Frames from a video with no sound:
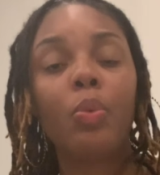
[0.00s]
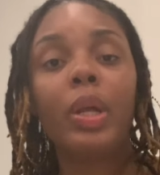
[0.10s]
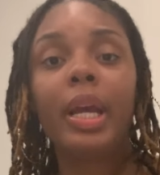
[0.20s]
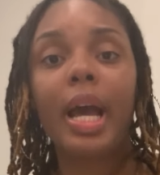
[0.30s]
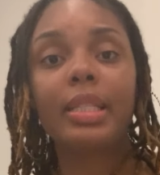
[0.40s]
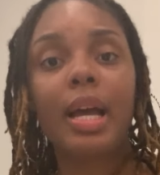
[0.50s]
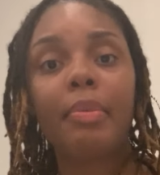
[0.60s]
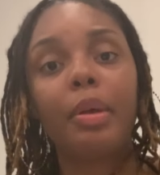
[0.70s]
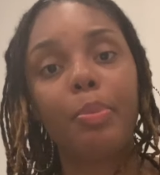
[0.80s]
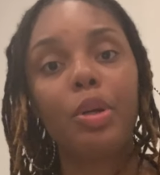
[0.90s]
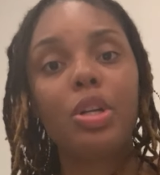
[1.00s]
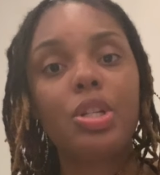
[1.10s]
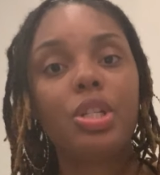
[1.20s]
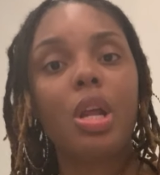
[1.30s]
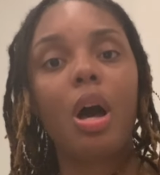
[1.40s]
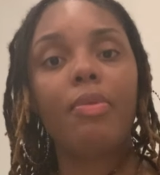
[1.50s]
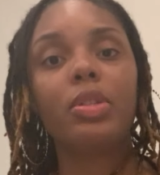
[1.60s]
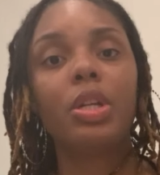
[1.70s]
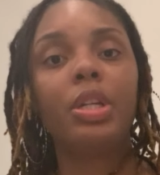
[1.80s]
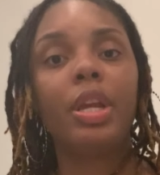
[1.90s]
When it got time to push, the
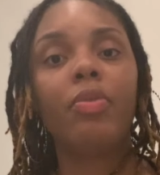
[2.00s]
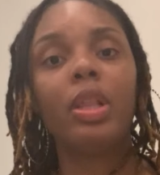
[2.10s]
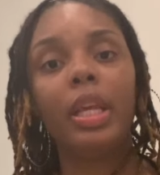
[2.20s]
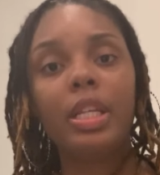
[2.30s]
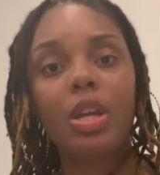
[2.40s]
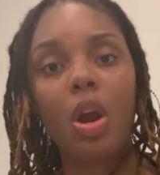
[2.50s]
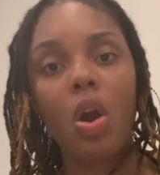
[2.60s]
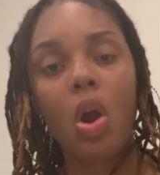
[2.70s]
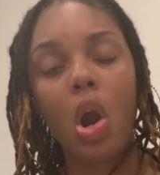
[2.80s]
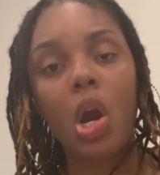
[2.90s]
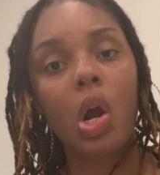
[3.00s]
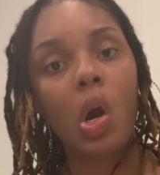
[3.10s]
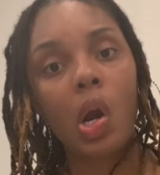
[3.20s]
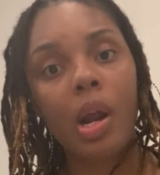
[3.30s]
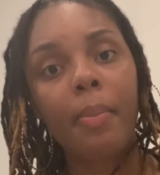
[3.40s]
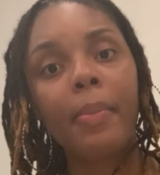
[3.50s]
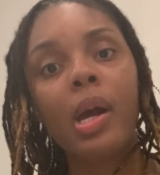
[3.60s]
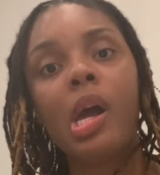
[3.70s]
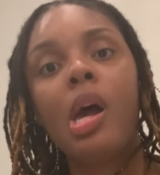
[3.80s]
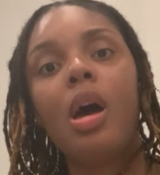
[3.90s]
officer did release her, her arm
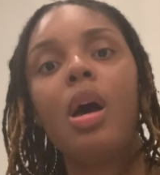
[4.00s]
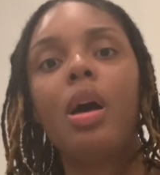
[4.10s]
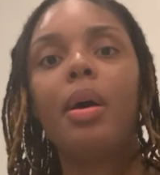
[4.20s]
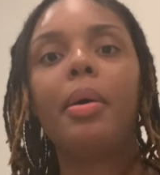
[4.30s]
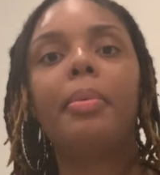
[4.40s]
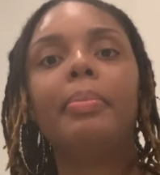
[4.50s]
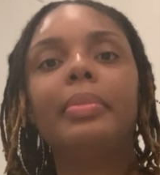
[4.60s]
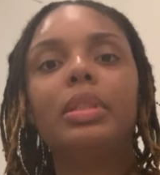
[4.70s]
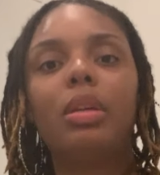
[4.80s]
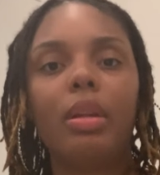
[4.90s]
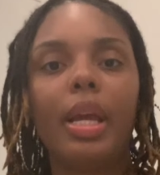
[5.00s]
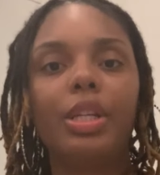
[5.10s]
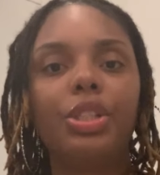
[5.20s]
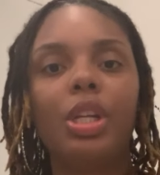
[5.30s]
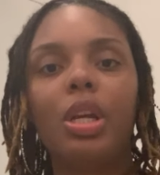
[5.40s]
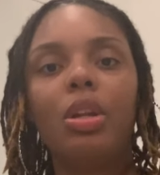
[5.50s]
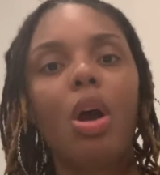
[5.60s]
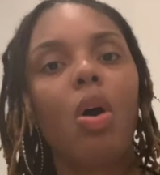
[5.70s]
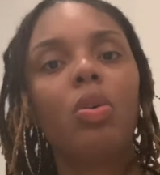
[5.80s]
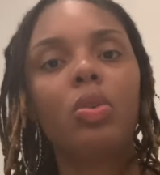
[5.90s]
um, so that she could
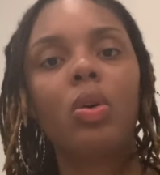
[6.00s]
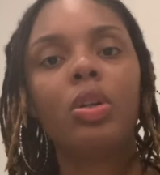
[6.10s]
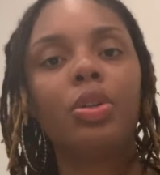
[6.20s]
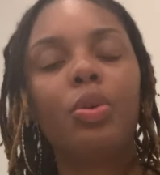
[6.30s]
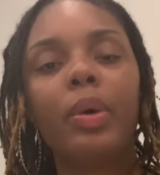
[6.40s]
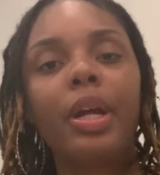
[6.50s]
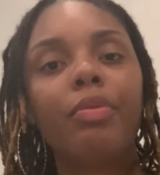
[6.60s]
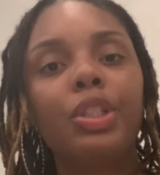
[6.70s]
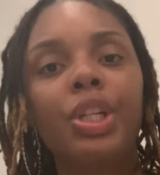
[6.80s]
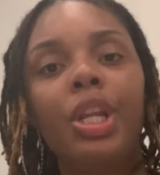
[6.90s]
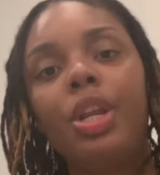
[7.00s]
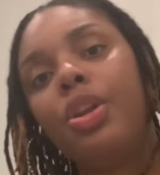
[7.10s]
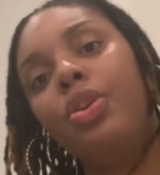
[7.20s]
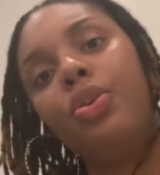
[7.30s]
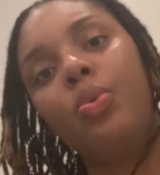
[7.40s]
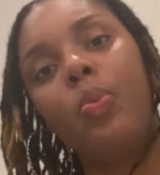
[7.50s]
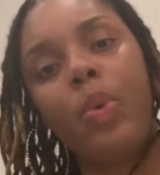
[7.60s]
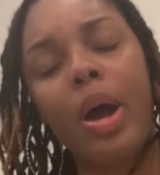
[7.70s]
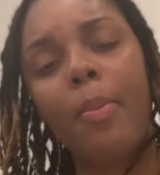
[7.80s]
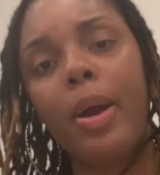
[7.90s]
hold on or do whatever she needed to do
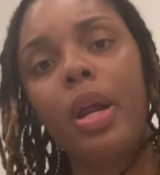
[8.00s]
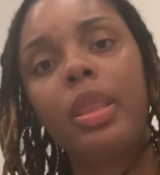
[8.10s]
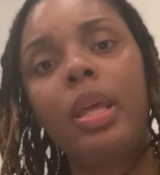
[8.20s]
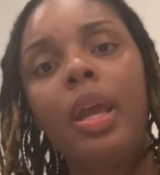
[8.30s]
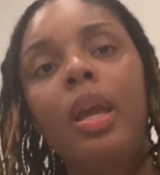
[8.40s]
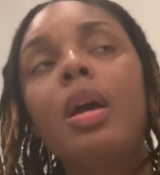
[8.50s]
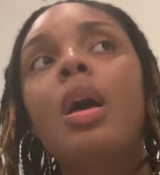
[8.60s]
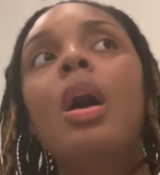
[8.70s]
while birthing.